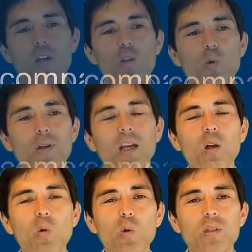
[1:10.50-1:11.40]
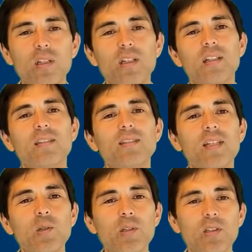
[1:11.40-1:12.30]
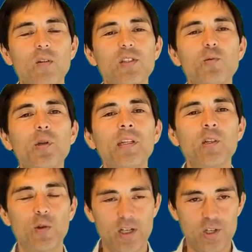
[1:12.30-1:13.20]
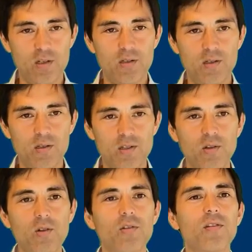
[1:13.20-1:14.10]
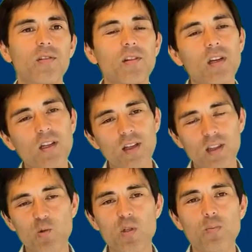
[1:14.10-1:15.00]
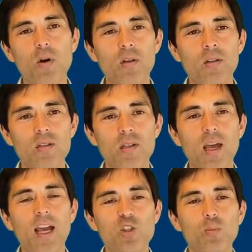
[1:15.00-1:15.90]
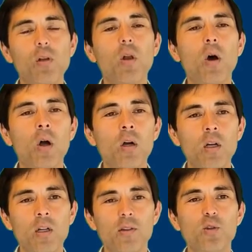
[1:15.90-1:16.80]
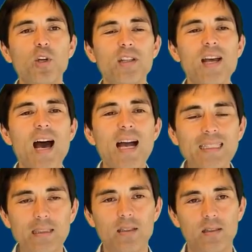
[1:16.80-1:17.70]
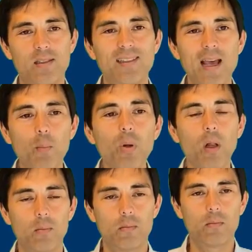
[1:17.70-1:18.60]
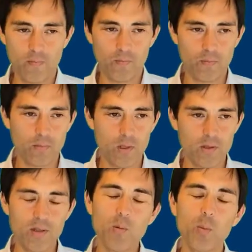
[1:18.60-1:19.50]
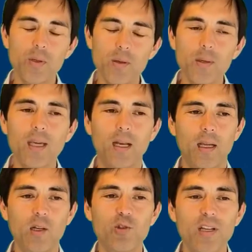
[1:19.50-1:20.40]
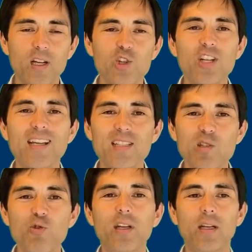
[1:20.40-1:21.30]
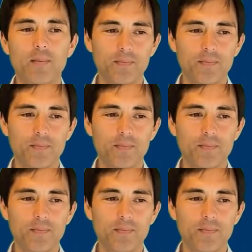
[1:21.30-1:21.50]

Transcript: You would include a series of screening questions so that the respondents actually belong to your target sample. So that would be the beginning, introduction and screening.